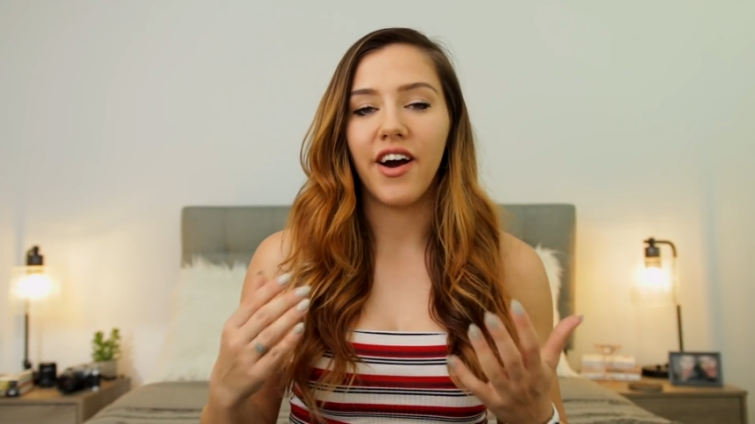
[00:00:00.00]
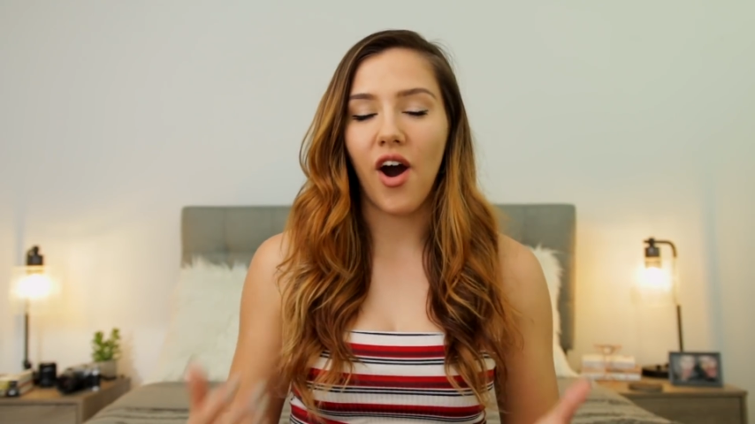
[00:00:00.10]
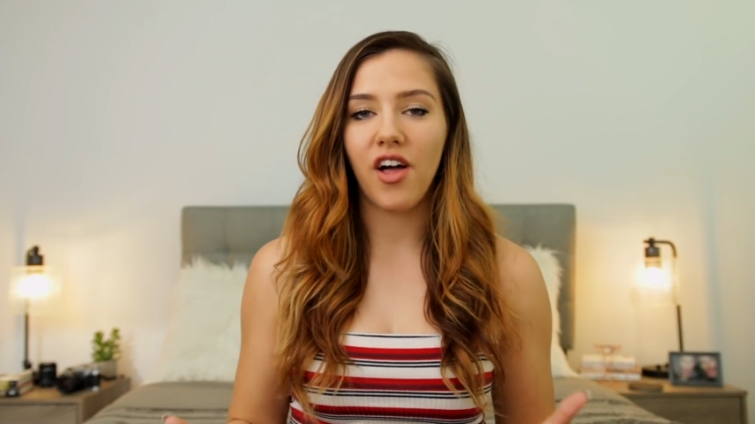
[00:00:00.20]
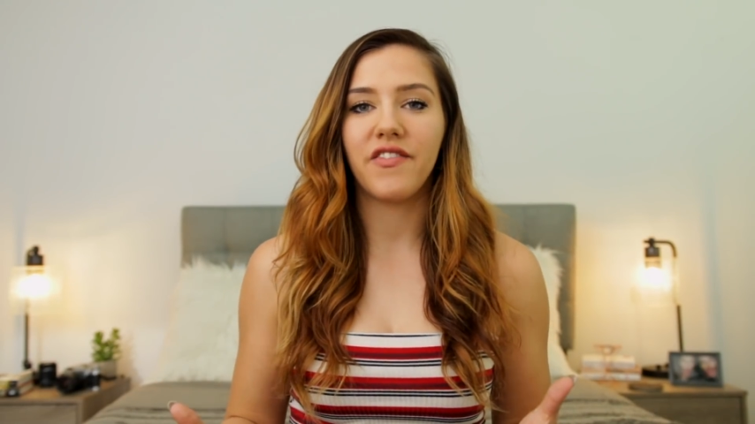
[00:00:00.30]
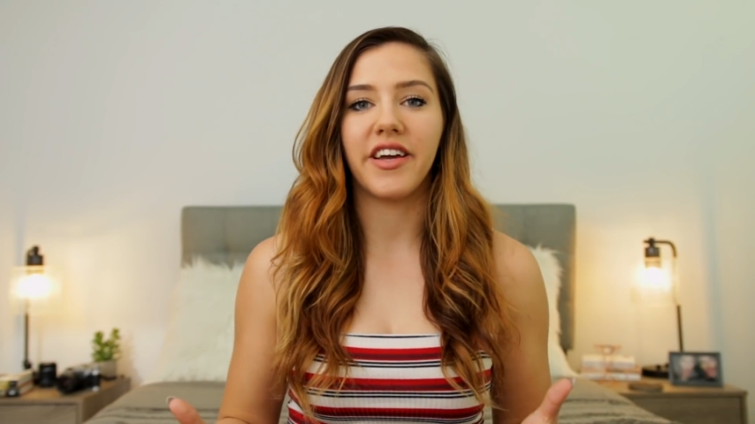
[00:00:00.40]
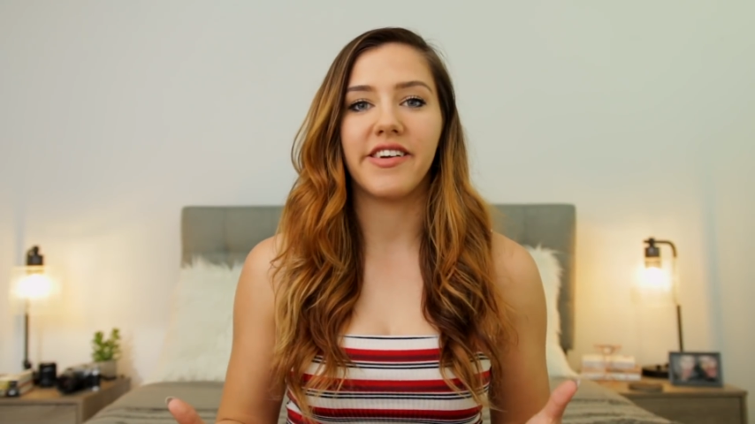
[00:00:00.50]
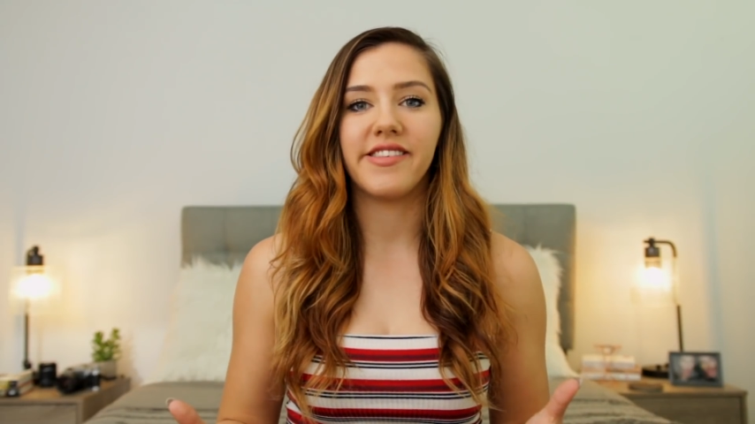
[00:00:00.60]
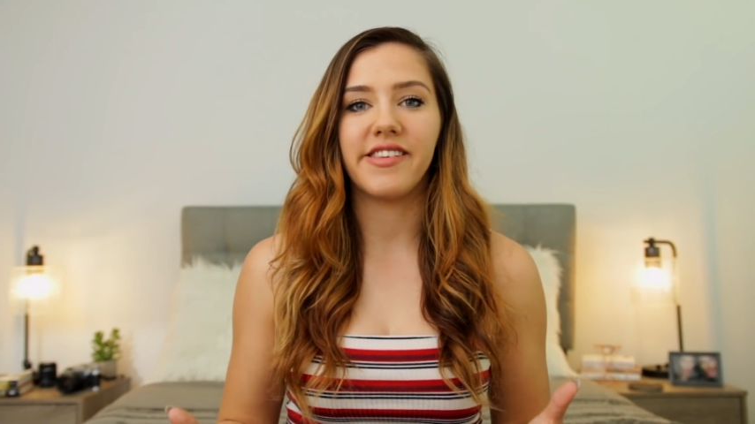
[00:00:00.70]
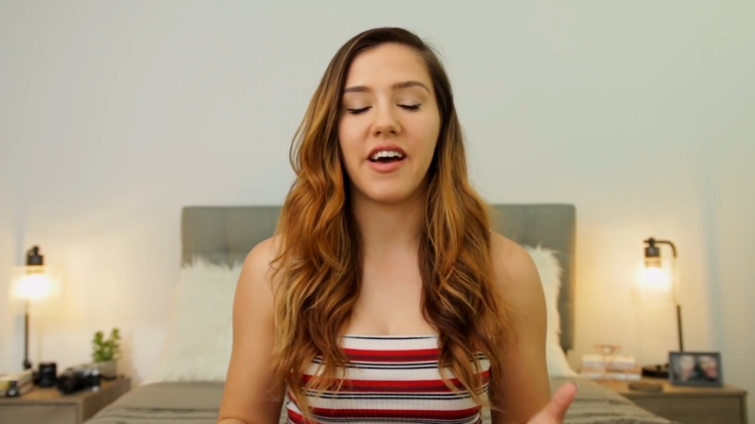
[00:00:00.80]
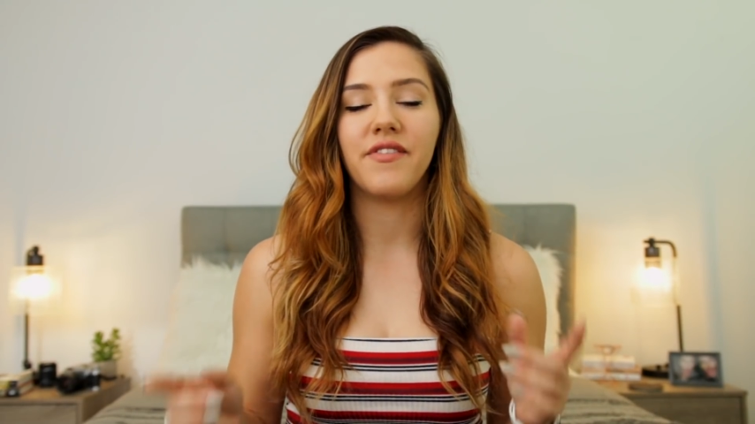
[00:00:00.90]
all of that good
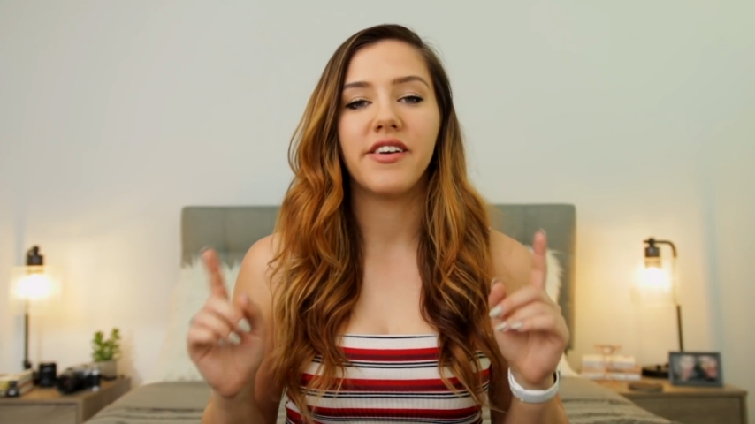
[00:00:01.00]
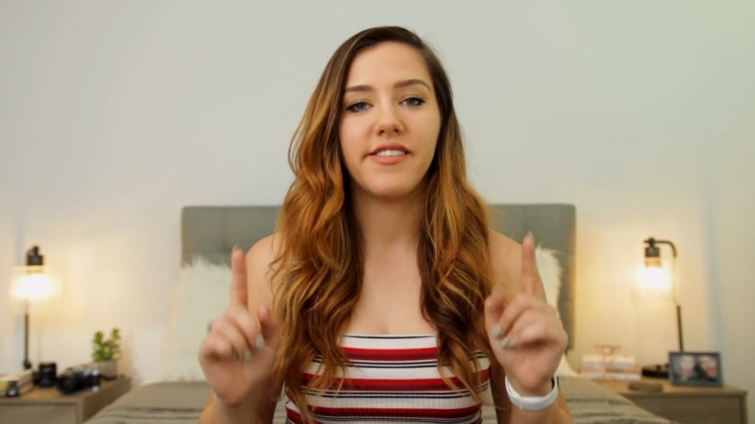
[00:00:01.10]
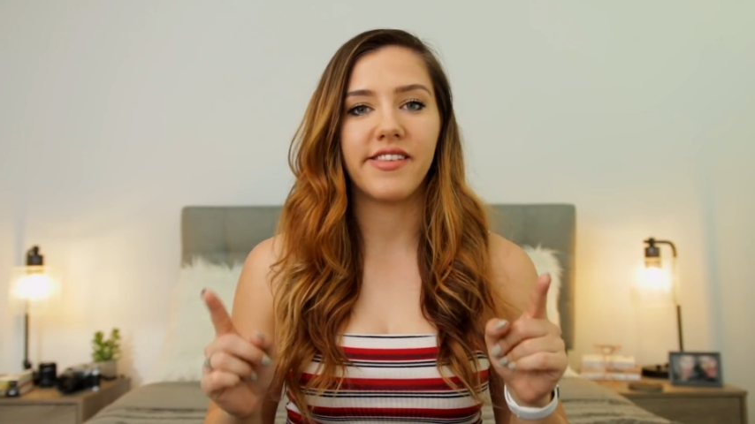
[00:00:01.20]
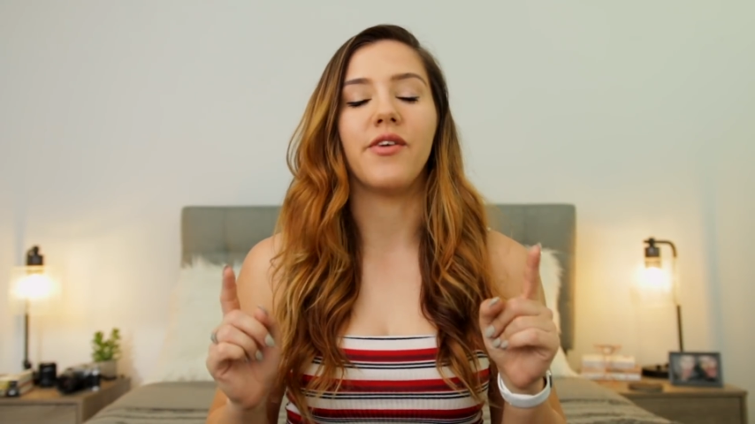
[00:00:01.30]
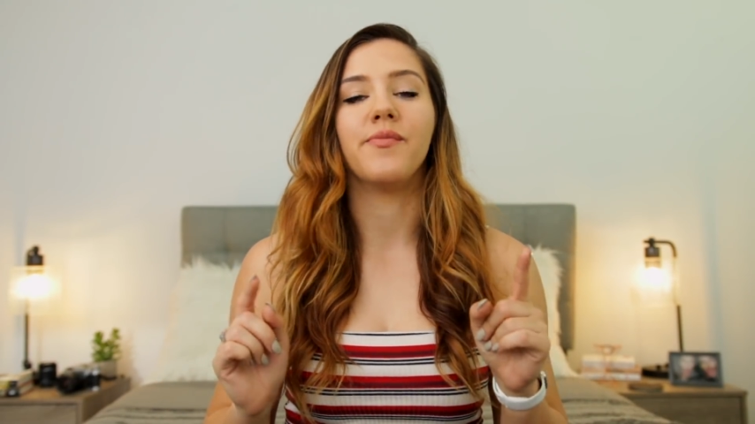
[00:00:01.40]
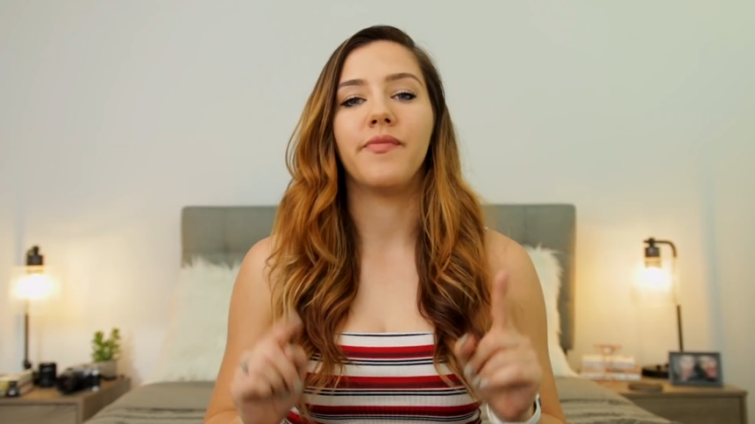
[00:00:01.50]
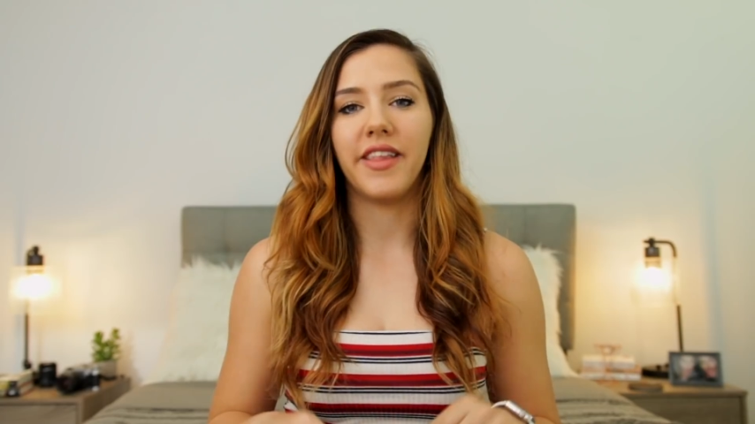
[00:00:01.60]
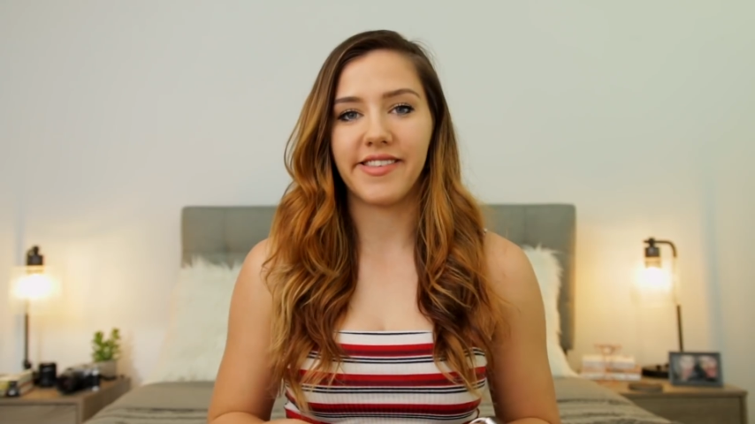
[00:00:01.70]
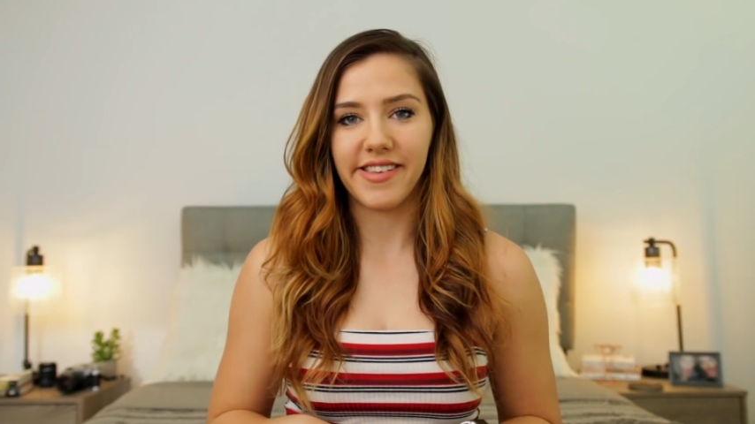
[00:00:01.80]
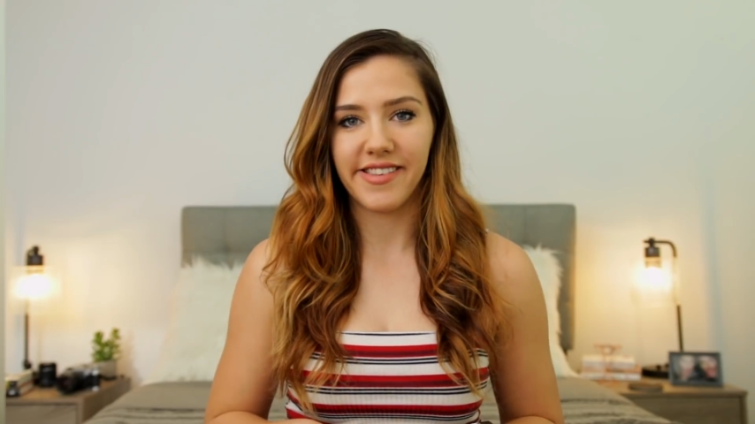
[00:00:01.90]
stuff. So
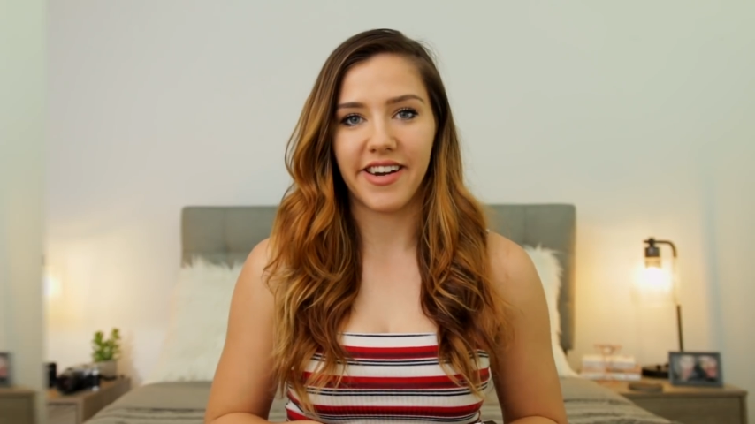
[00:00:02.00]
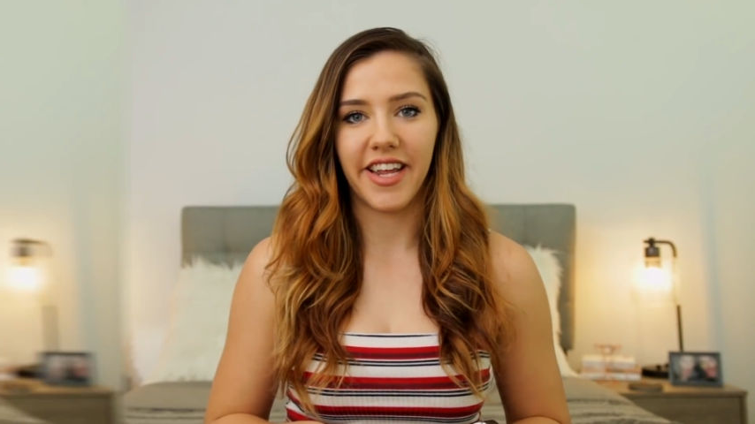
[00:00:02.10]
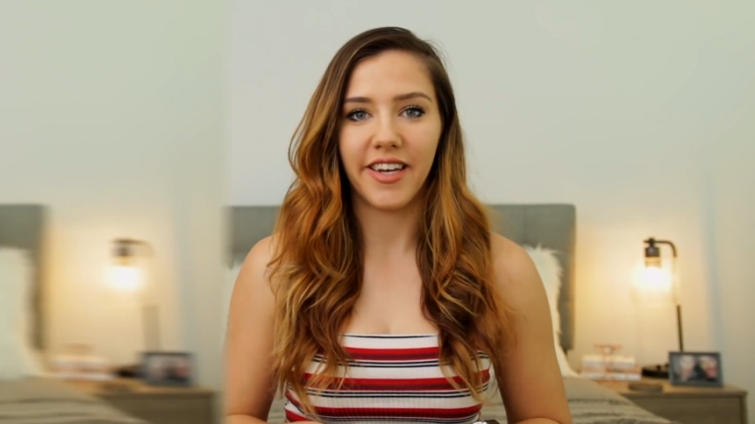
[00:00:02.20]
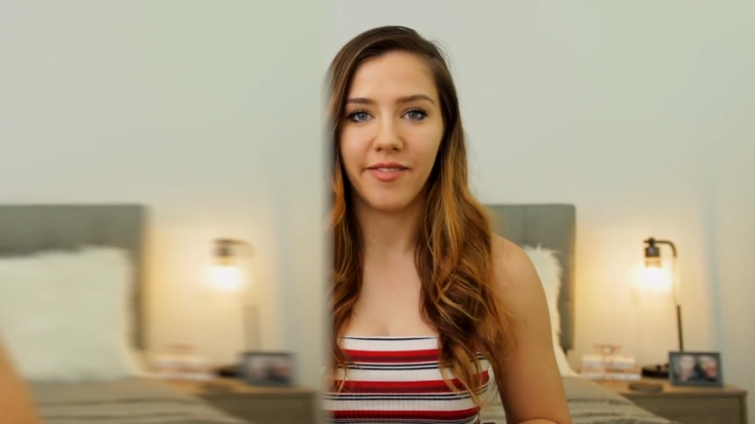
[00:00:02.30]
let's get started.